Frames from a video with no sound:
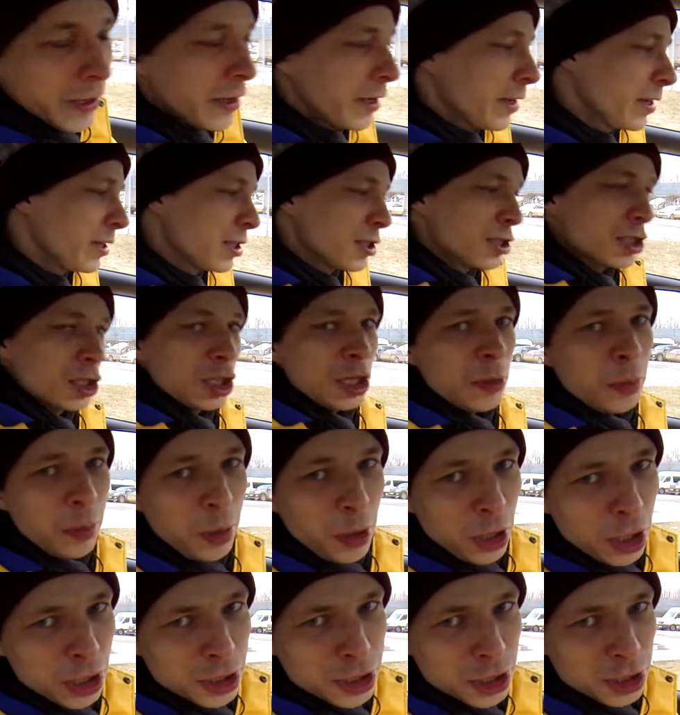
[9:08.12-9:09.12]

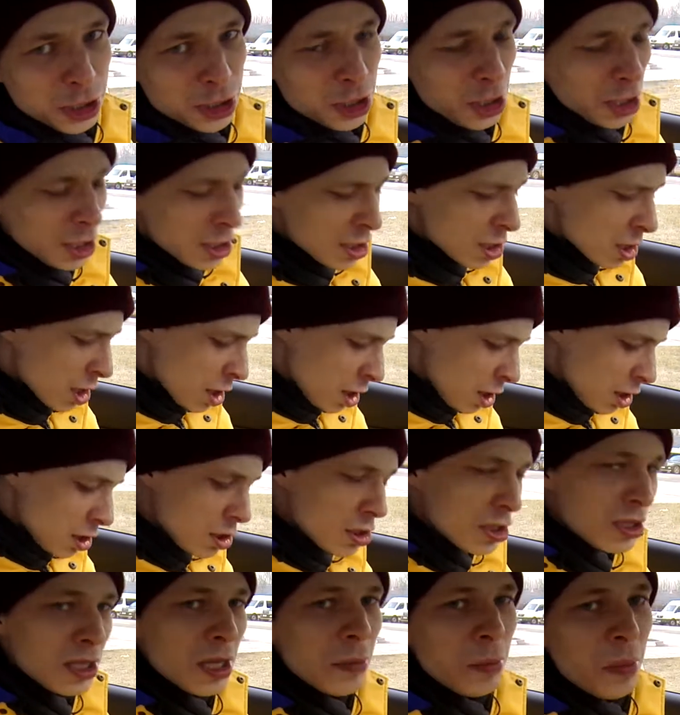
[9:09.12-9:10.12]
Simplicity
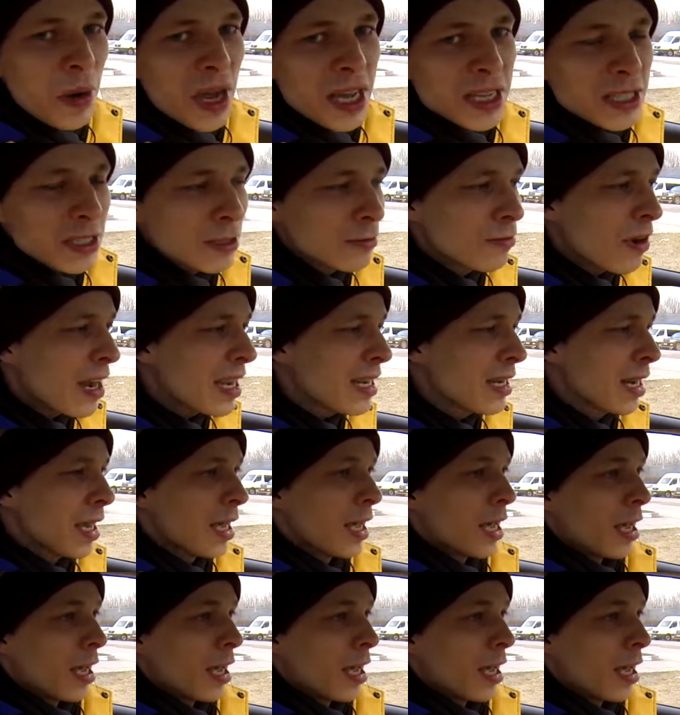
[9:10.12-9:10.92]
is the best, right?